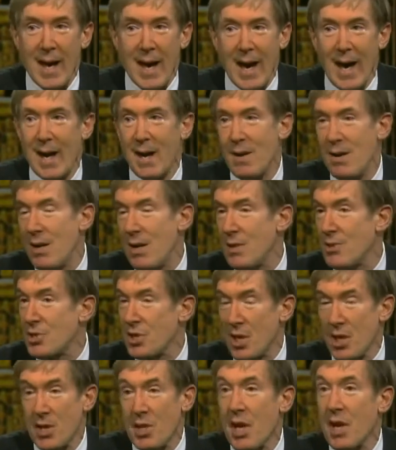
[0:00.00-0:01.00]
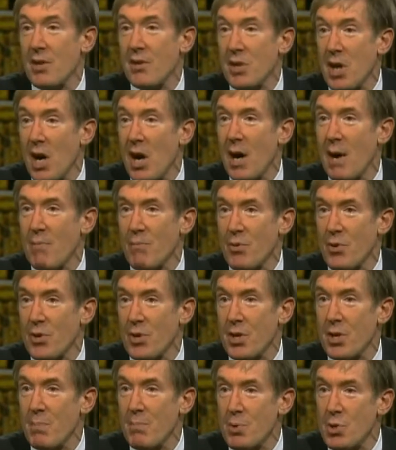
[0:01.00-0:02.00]
and it's going to take time for
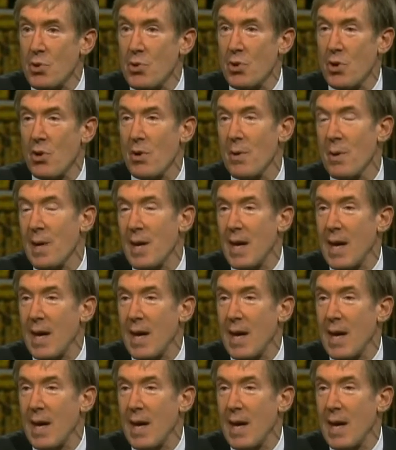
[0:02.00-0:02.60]
the computer